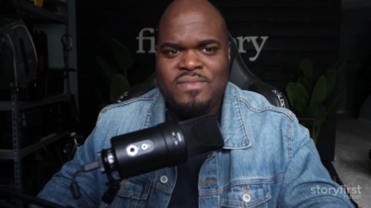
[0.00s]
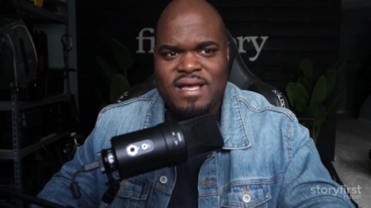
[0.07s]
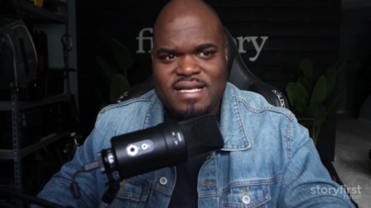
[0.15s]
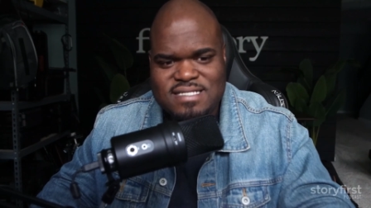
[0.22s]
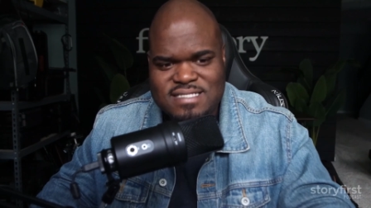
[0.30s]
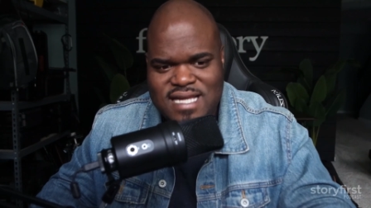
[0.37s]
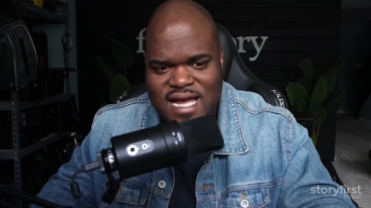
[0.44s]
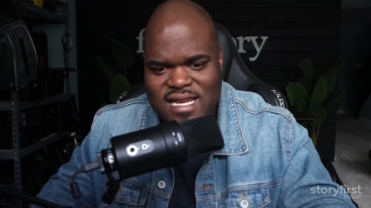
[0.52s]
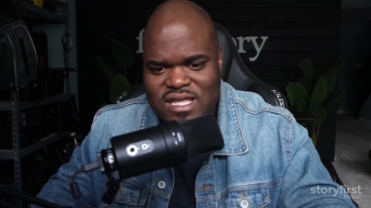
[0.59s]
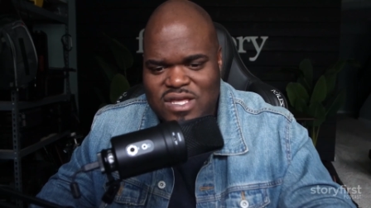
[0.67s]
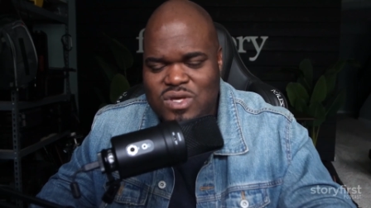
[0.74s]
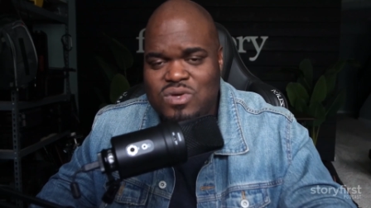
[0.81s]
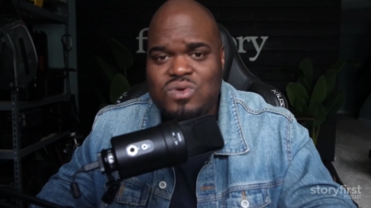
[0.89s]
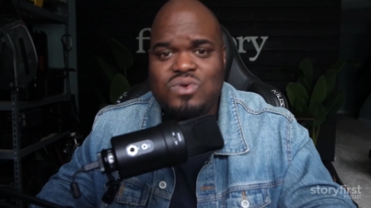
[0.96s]
is not
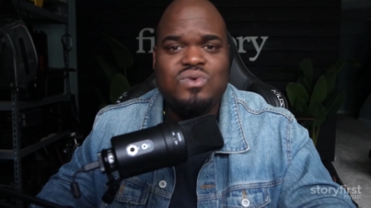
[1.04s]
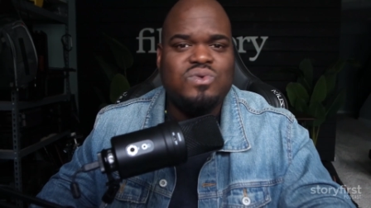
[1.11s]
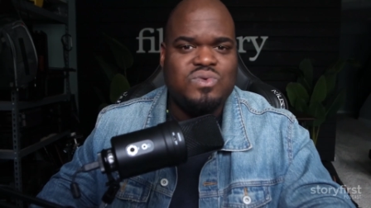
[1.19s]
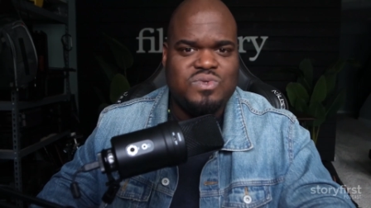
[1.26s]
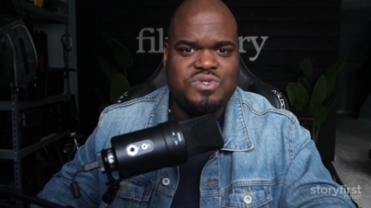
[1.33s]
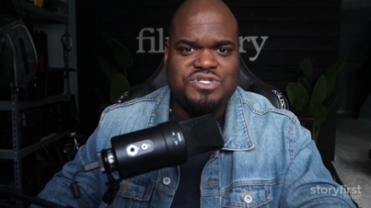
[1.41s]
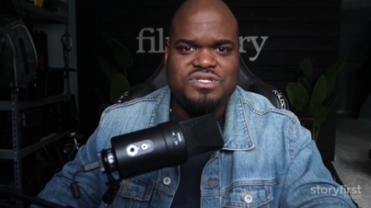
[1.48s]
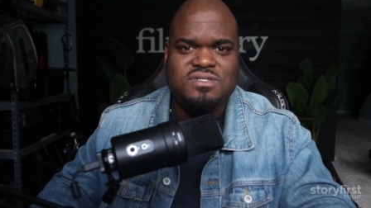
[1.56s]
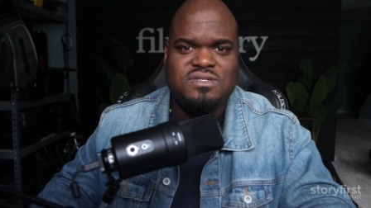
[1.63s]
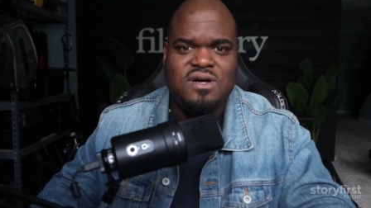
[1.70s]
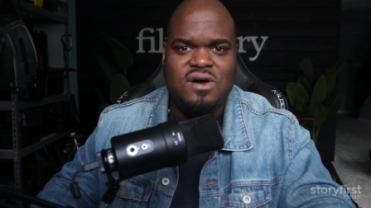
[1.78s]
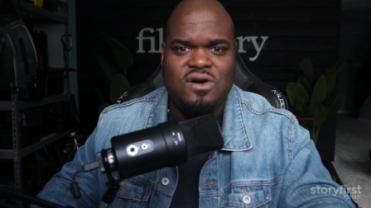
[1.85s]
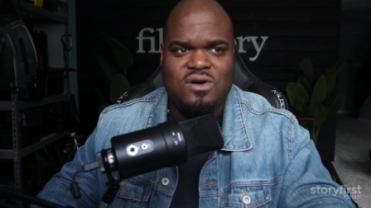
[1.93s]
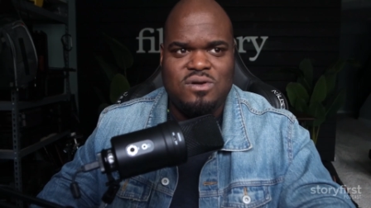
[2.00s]
huge
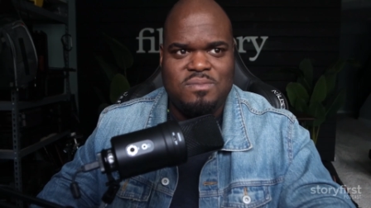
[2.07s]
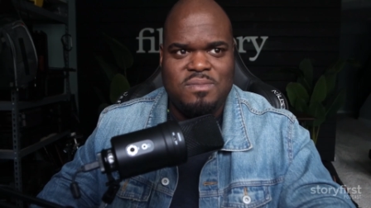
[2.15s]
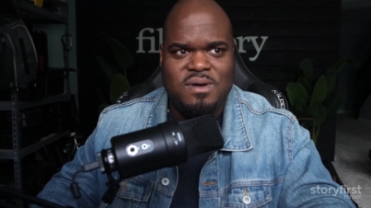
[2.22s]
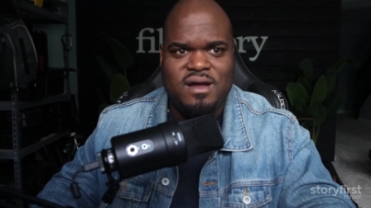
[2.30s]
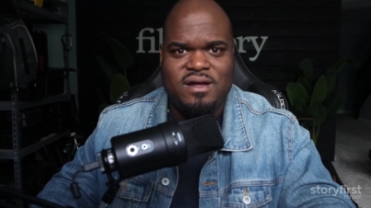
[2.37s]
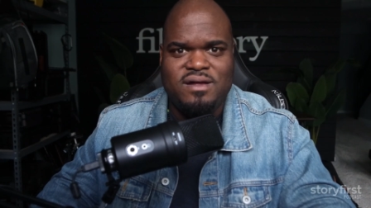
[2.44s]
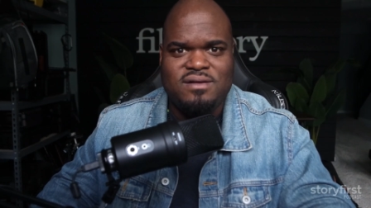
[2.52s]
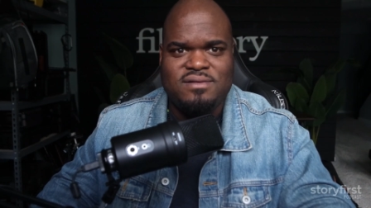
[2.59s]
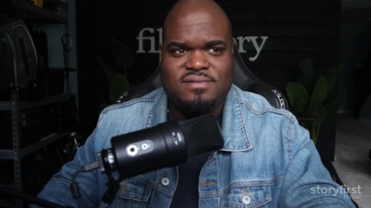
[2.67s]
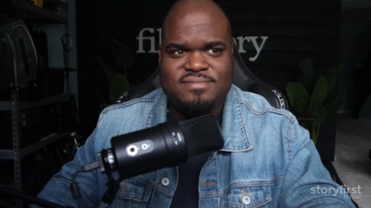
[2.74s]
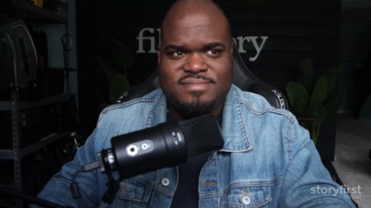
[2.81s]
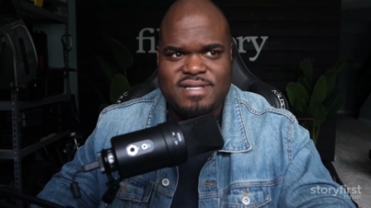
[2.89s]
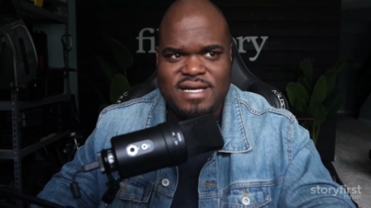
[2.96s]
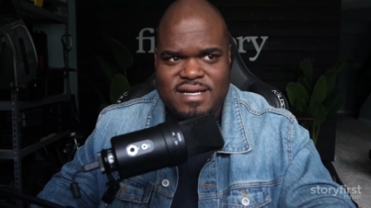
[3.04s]
on my
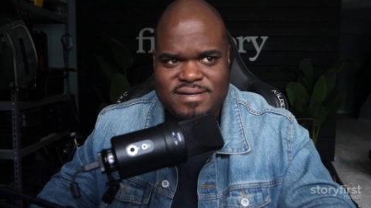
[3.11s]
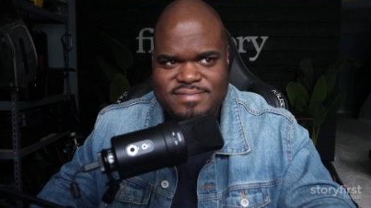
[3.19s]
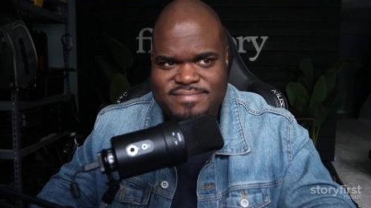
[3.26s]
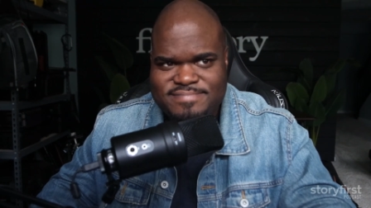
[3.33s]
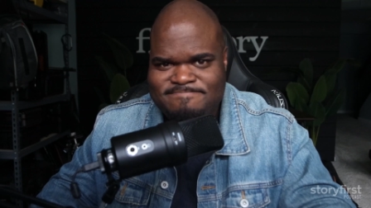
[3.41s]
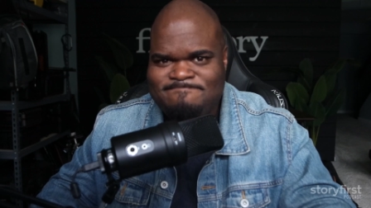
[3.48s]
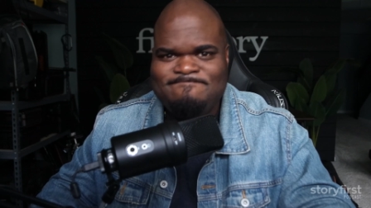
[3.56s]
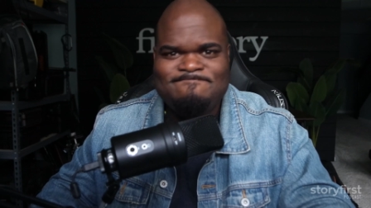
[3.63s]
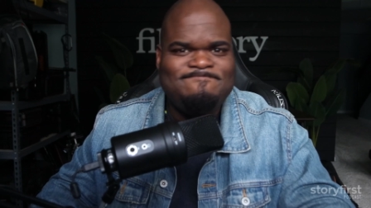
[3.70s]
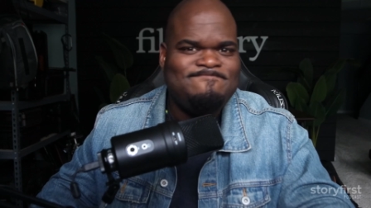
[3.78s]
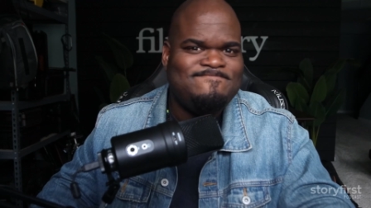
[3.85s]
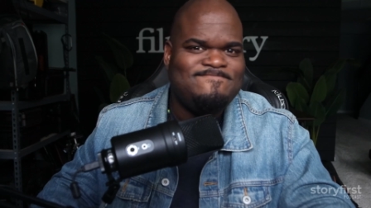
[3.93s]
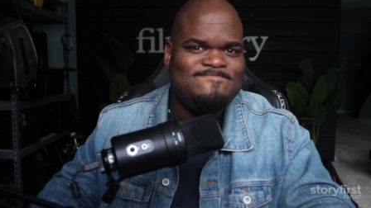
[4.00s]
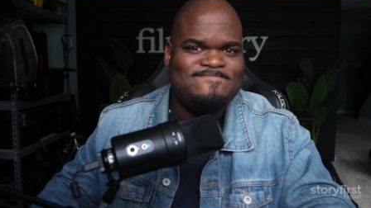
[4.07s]
like
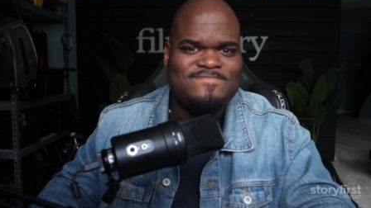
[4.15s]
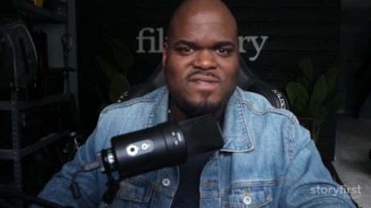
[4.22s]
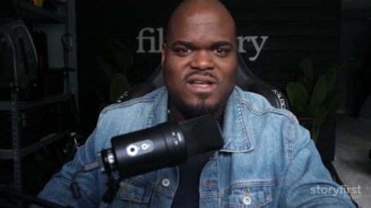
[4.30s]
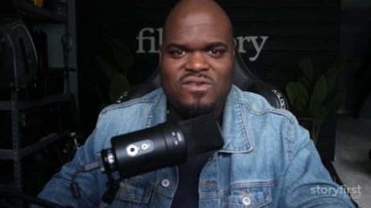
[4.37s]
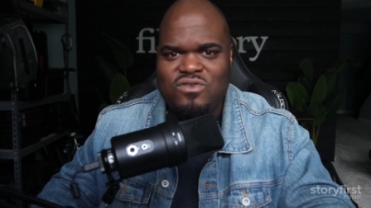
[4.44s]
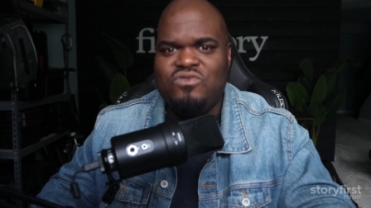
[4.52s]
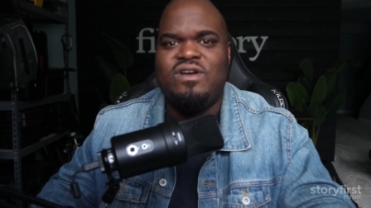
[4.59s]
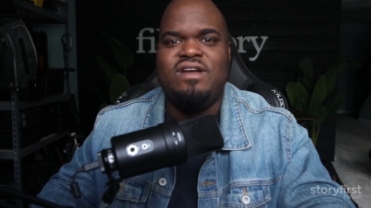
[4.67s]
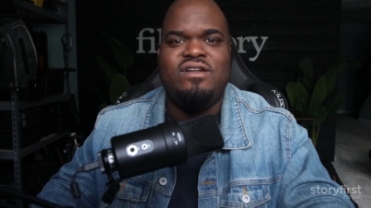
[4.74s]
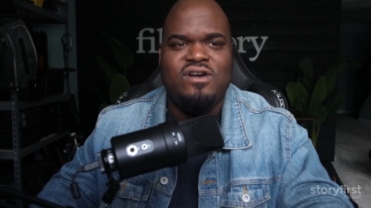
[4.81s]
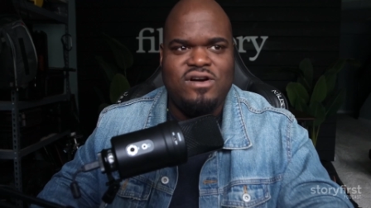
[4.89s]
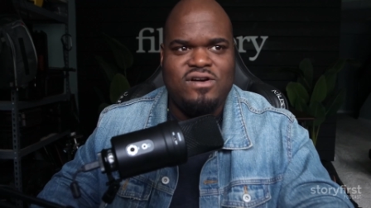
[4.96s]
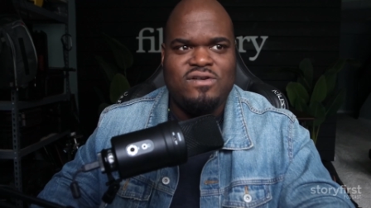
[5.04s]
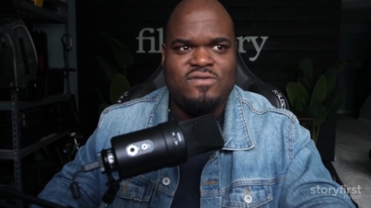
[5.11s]

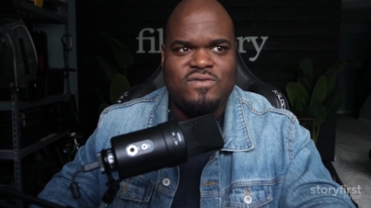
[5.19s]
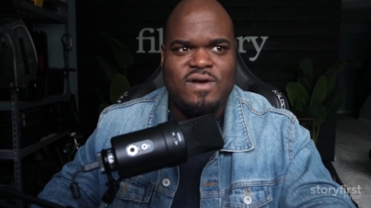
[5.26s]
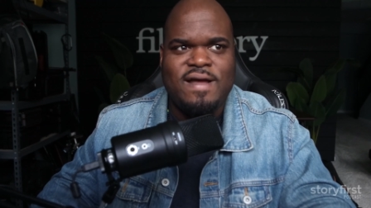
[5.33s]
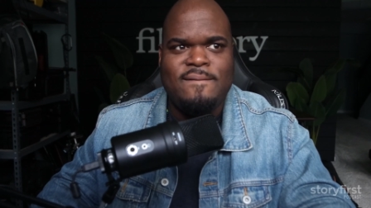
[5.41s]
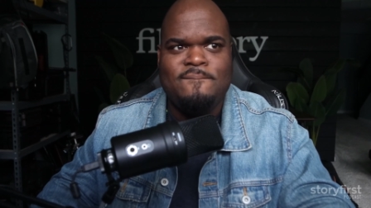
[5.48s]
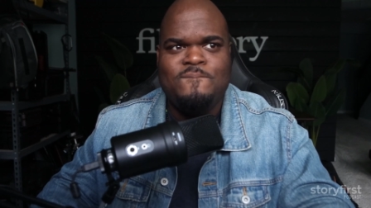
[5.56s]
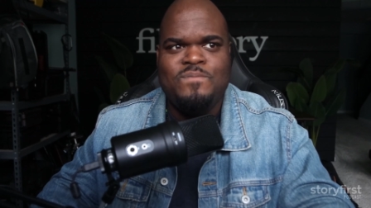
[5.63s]
radar, right?